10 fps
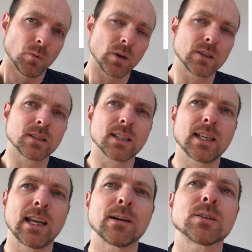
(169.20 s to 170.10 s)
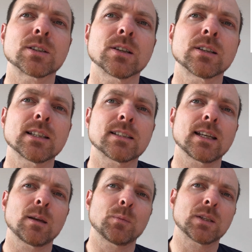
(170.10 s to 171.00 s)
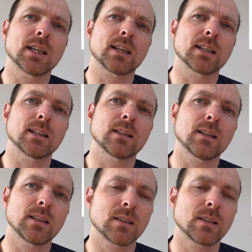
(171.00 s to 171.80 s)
What you can see here is during this day particularly,